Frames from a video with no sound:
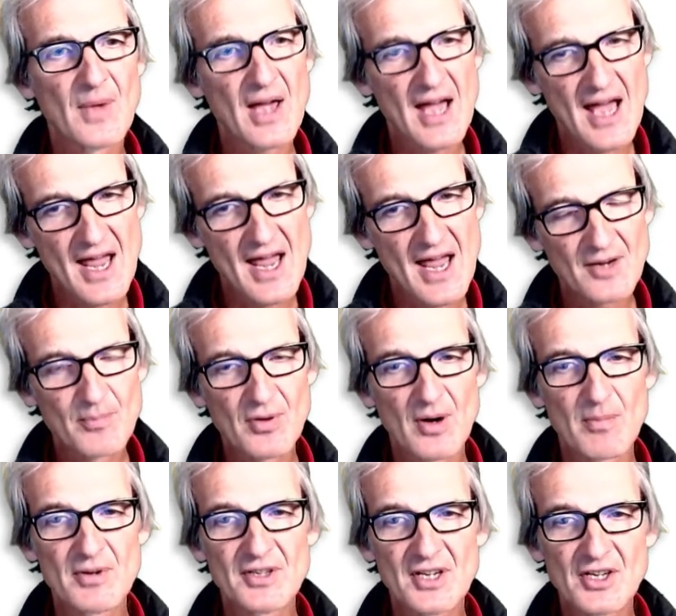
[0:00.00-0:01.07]
And a
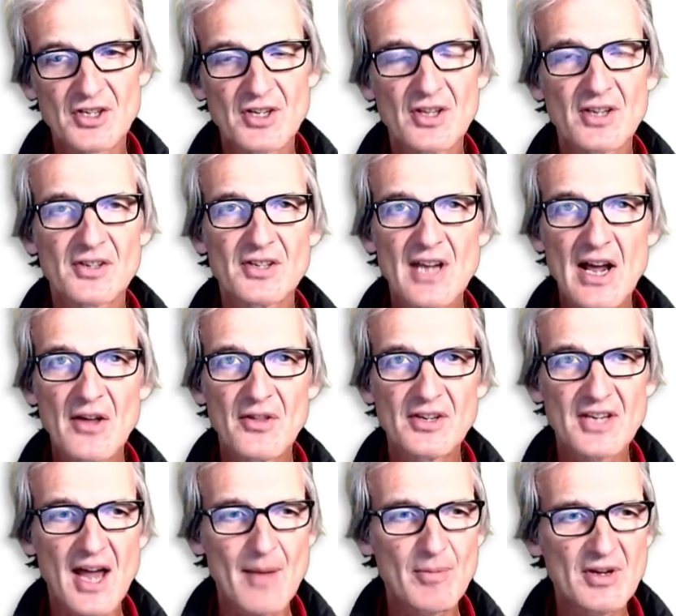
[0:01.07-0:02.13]
proposition that South
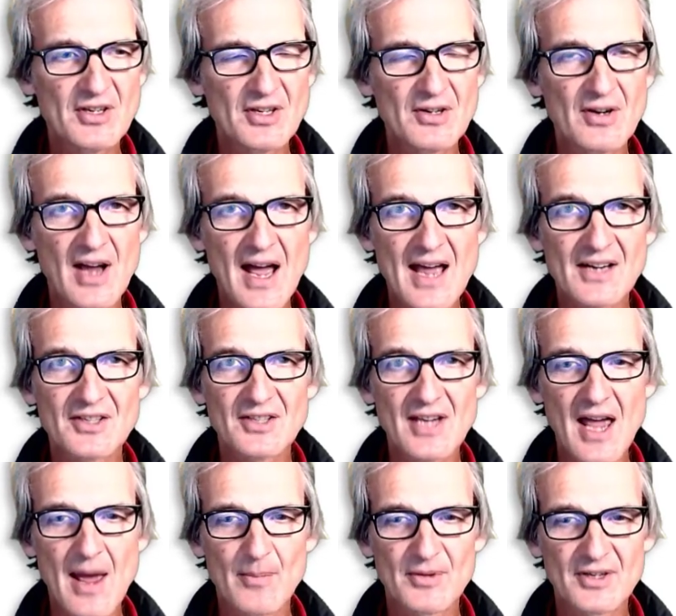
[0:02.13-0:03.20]
is happy to
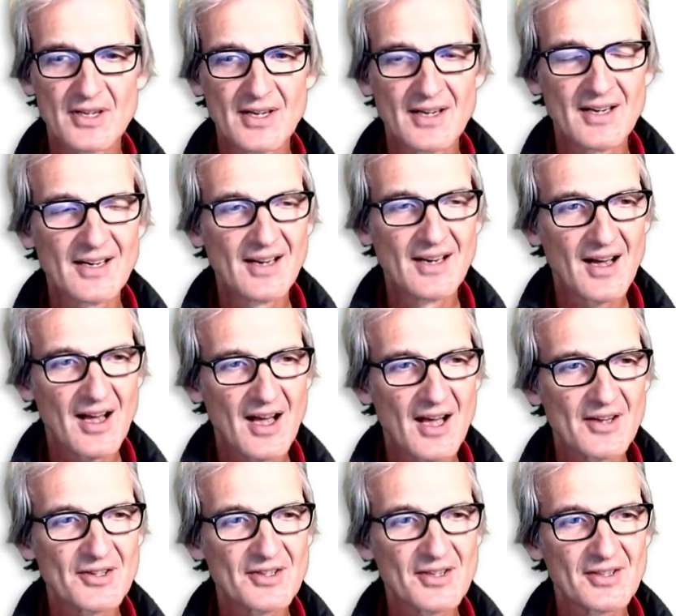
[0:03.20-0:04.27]
accept.
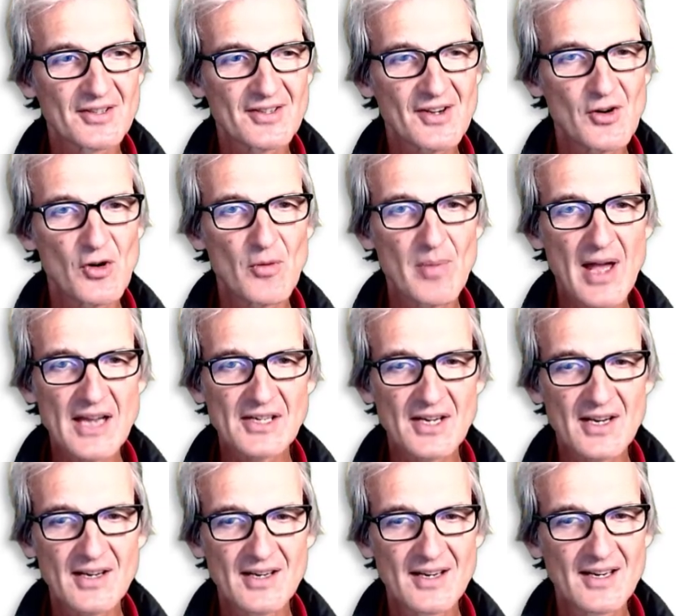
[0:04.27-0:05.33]
Hearts score
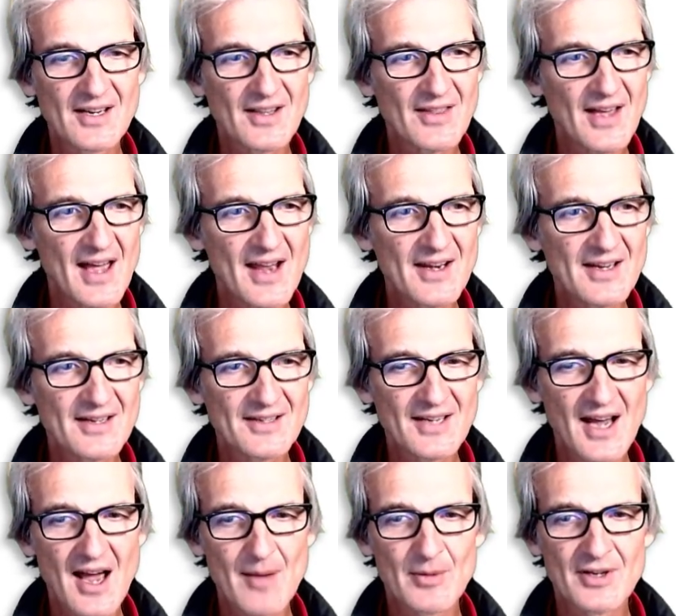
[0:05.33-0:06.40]
better than
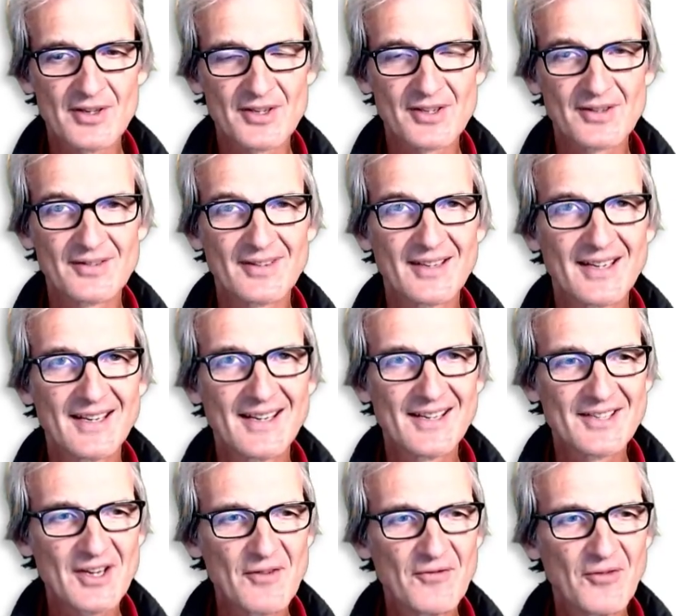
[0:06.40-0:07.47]
diamonds.
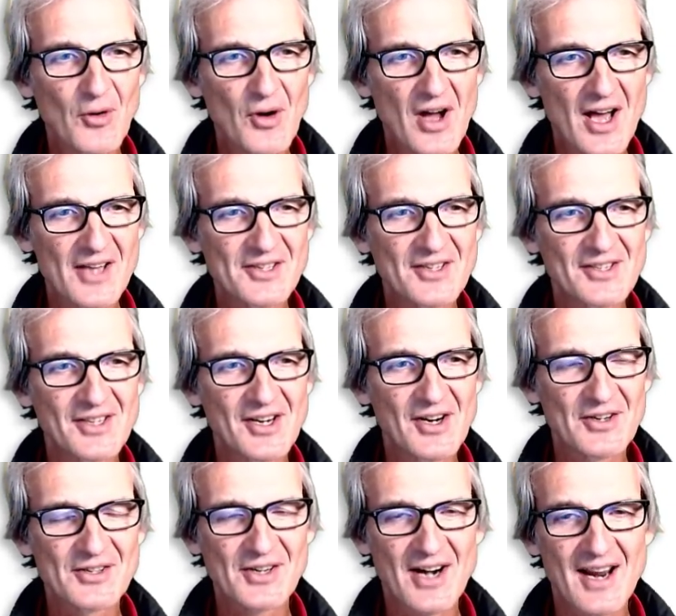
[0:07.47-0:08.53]
So 4 hearts is the
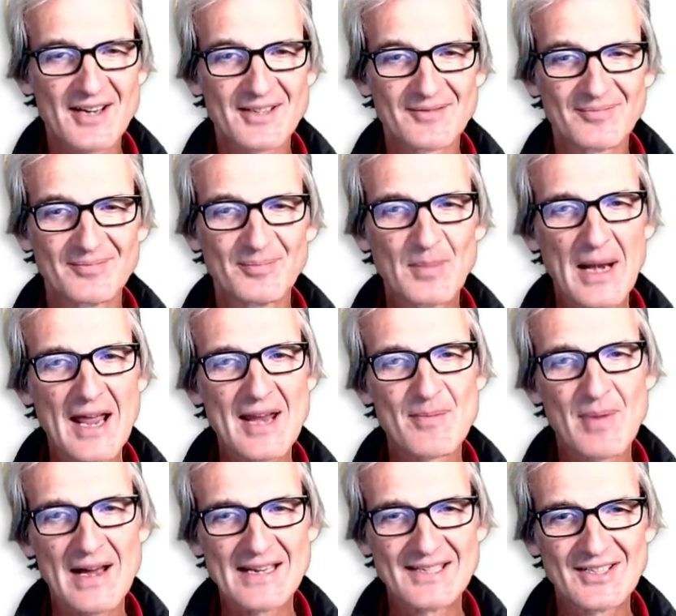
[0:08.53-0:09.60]
contract. Played
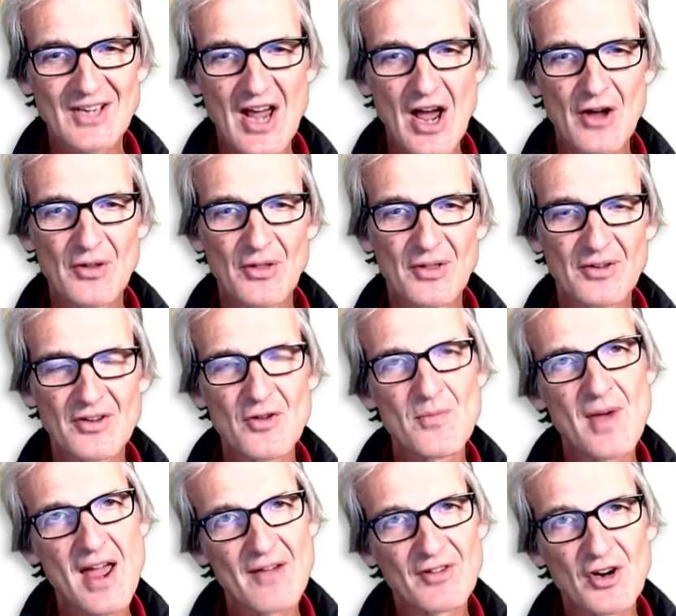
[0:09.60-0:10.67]
by South. You
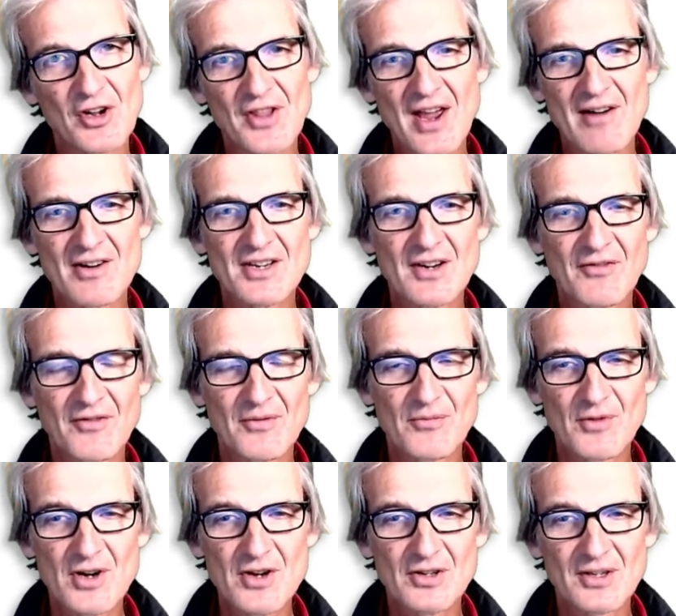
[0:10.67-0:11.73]
may have got there a different
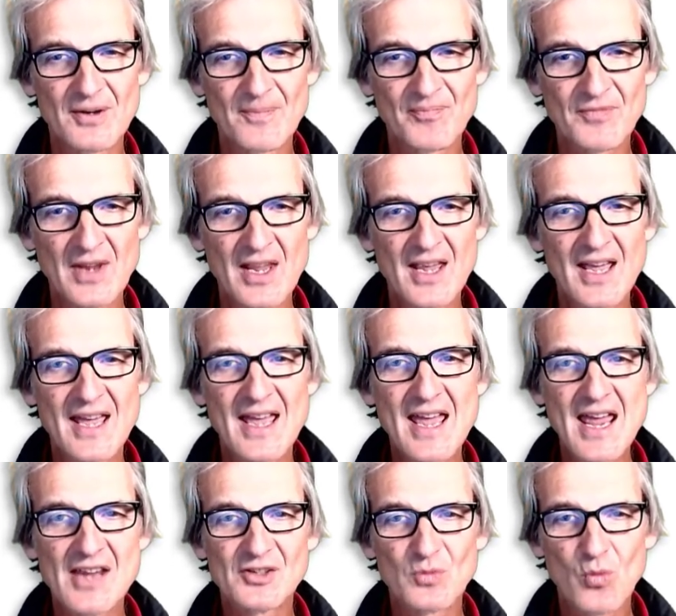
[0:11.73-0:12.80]
route.
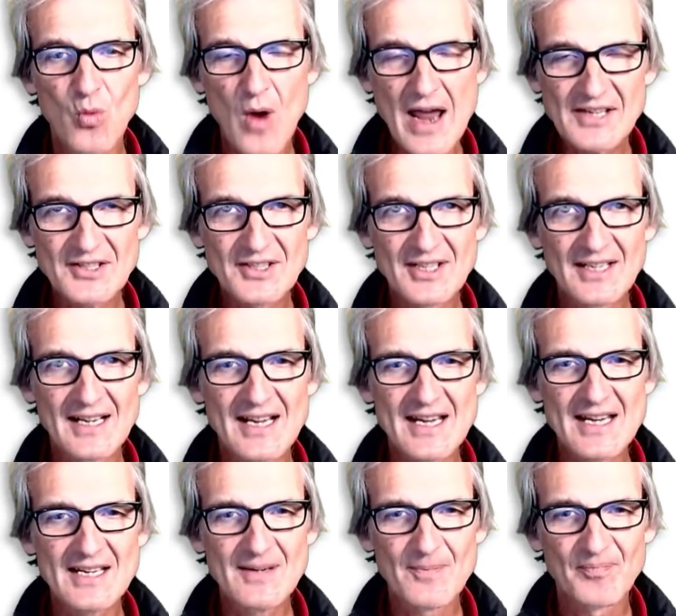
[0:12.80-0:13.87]
It's West to
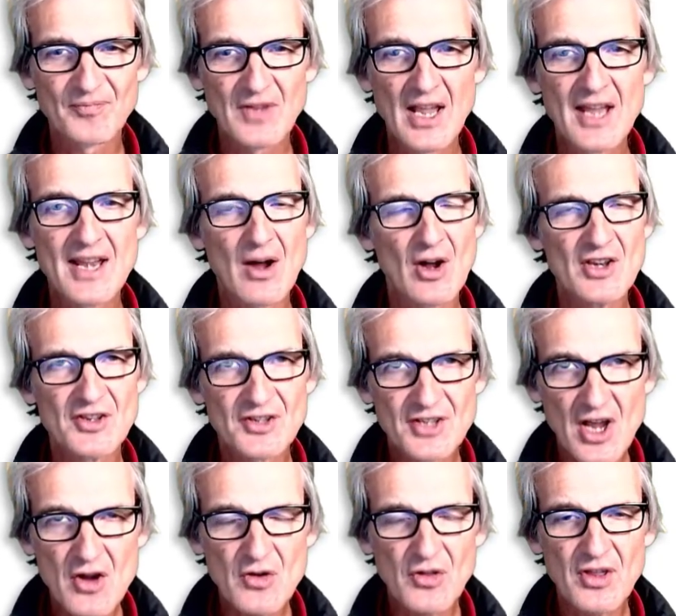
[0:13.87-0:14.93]
lead. Now I
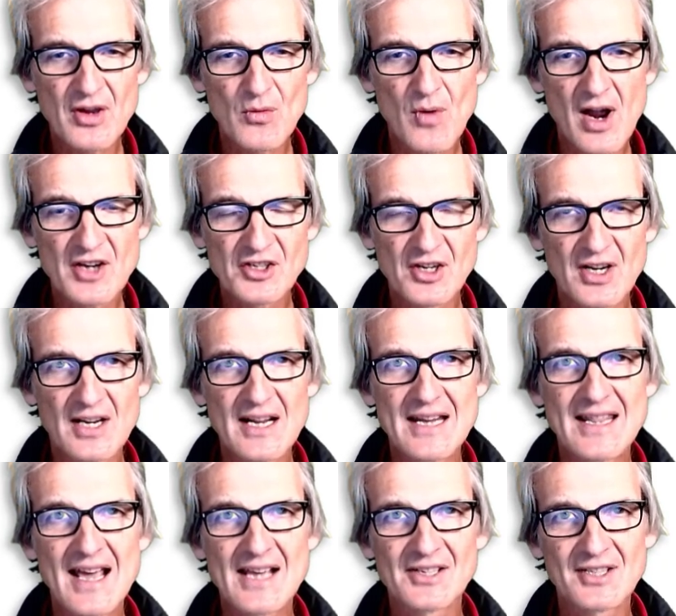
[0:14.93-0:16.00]
don't think West should lead
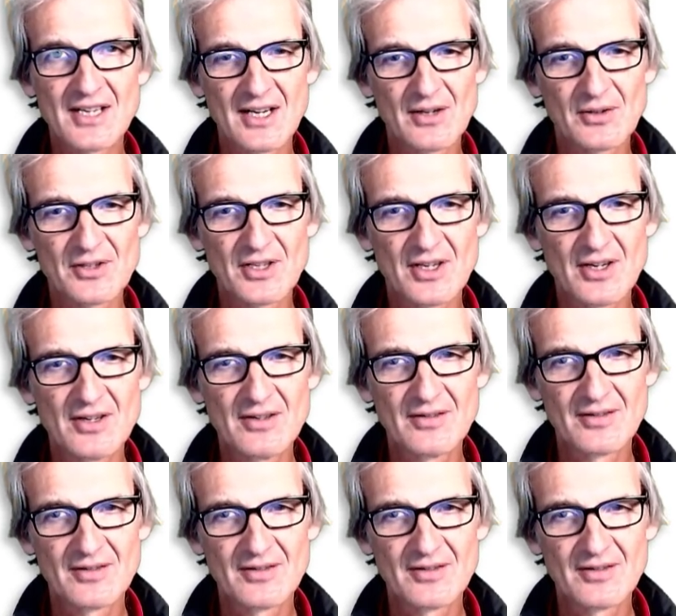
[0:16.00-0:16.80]
their singleton.